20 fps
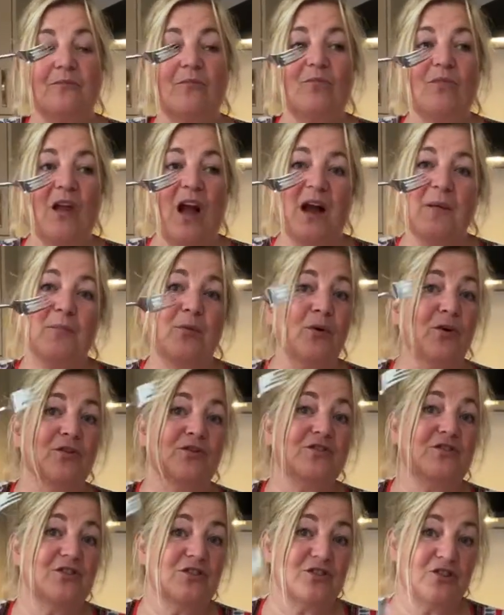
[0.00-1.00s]
I put
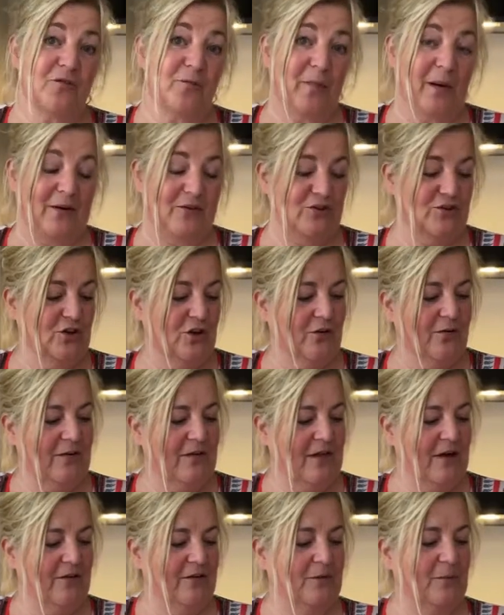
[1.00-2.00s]
the soft brown sugar in
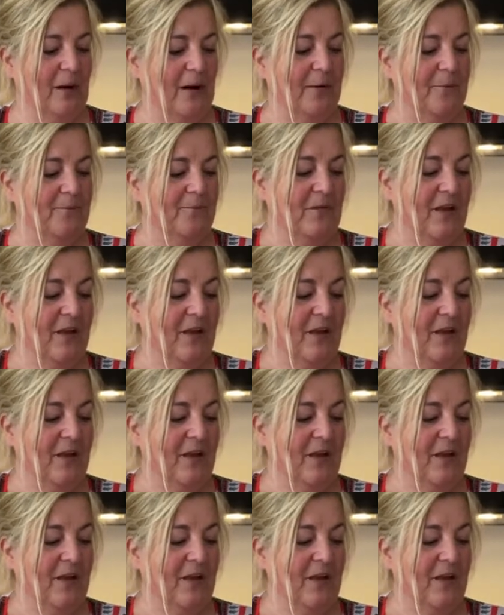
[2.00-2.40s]
there as well.